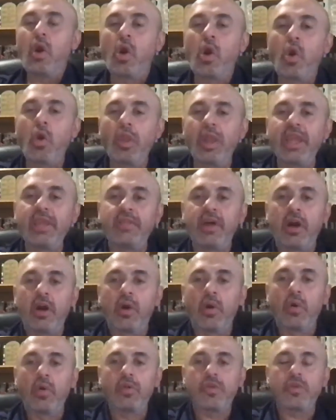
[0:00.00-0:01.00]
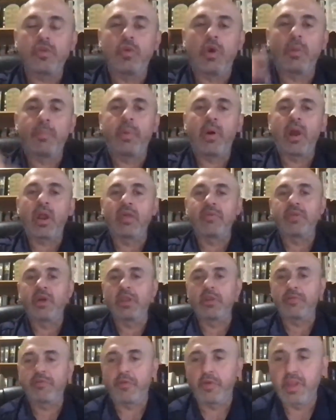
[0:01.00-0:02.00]
Only those who are part of the
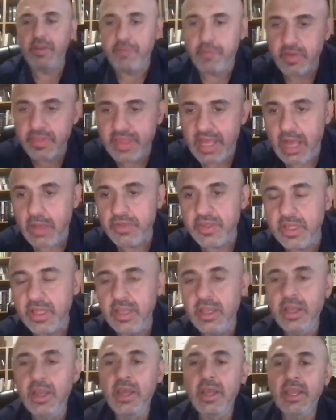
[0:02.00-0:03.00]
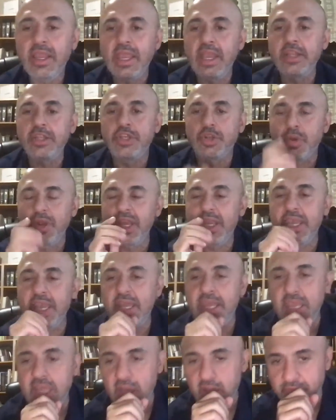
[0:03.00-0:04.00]
144,000 can drink
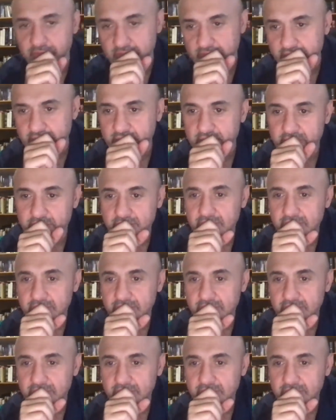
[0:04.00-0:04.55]
and eat of it.